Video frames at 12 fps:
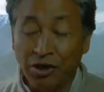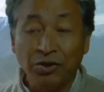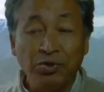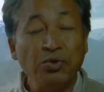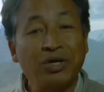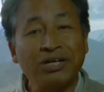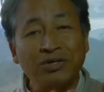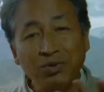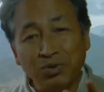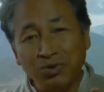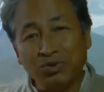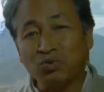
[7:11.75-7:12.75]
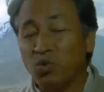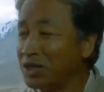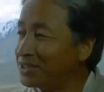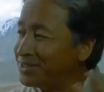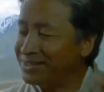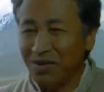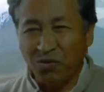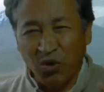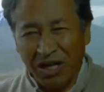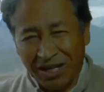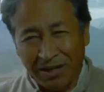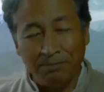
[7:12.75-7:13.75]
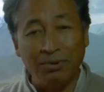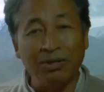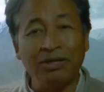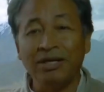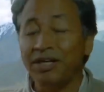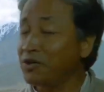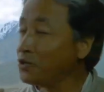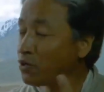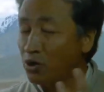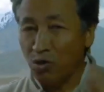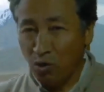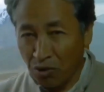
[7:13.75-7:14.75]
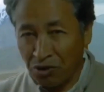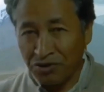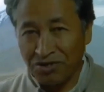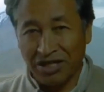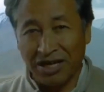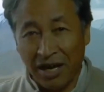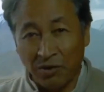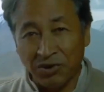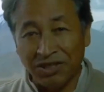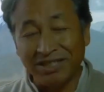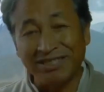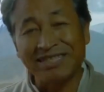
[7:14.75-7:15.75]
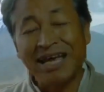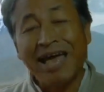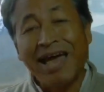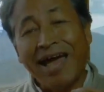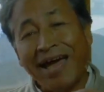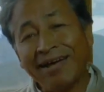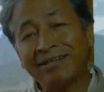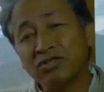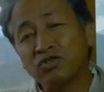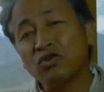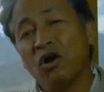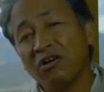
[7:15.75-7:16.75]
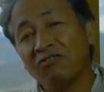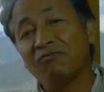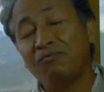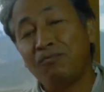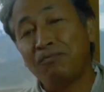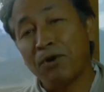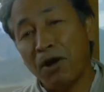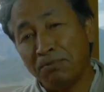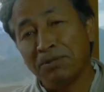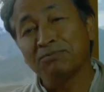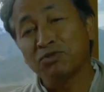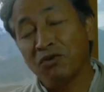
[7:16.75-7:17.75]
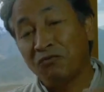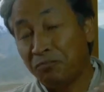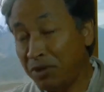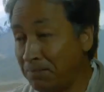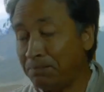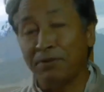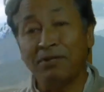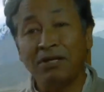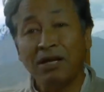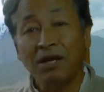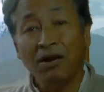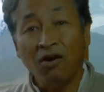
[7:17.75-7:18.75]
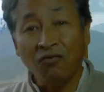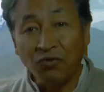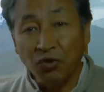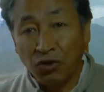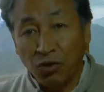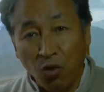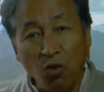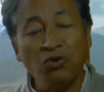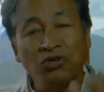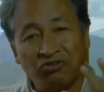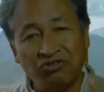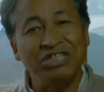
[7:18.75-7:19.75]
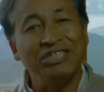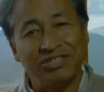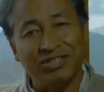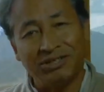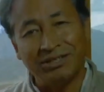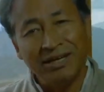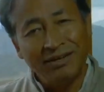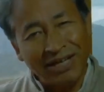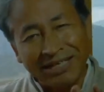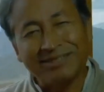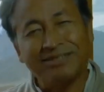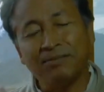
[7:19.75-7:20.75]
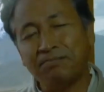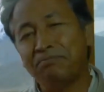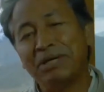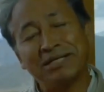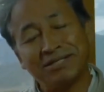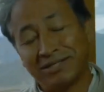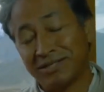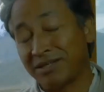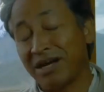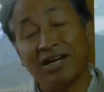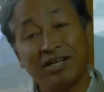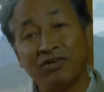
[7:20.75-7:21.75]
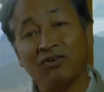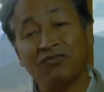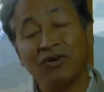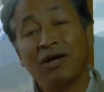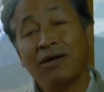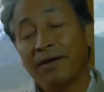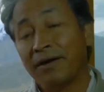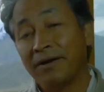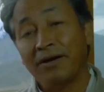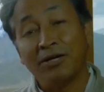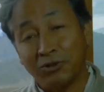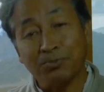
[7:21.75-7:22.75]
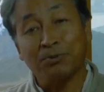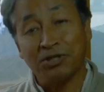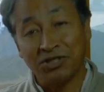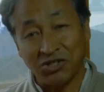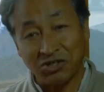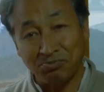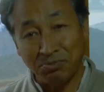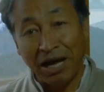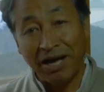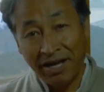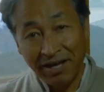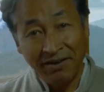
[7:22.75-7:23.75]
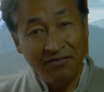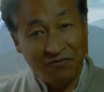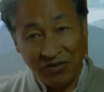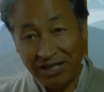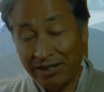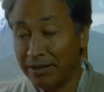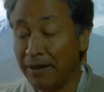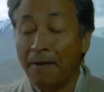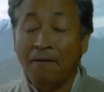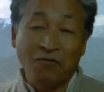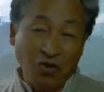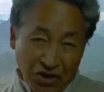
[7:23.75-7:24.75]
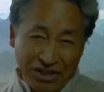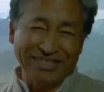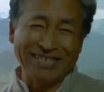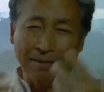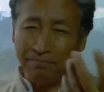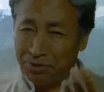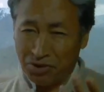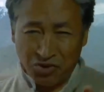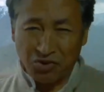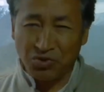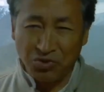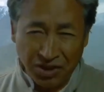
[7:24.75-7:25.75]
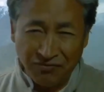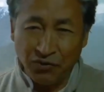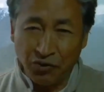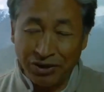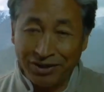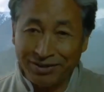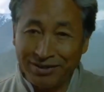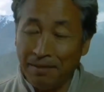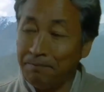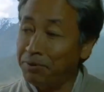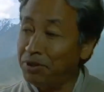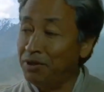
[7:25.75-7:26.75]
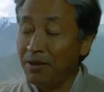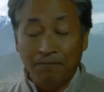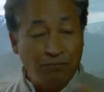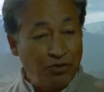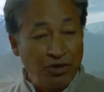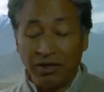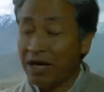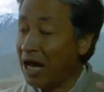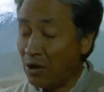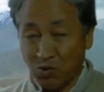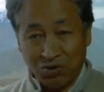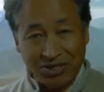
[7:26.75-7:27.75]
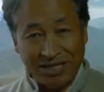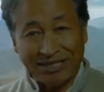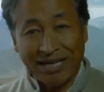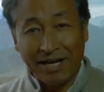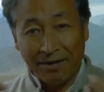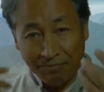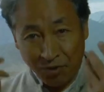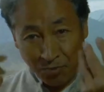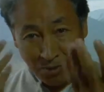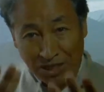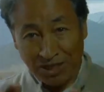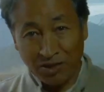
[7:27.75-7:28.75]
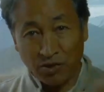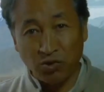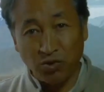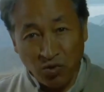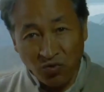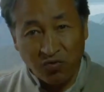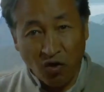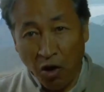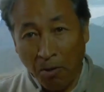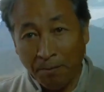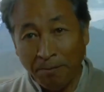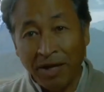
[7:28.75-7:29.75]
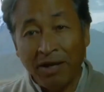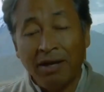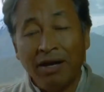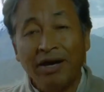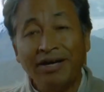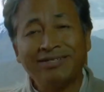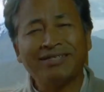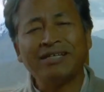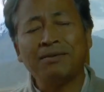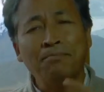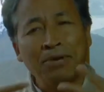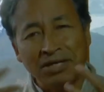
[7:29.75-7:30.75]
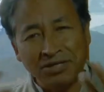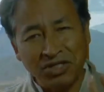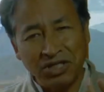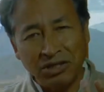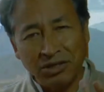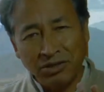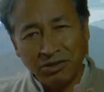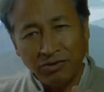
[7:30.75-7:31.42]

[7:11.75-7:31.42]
You can use what is available in your own surroundings and solve problems of people of your own region. That's the best kind of entrepreneurship, I feel. For example, just to give you an example, the house that I am speaking to you from is an amazing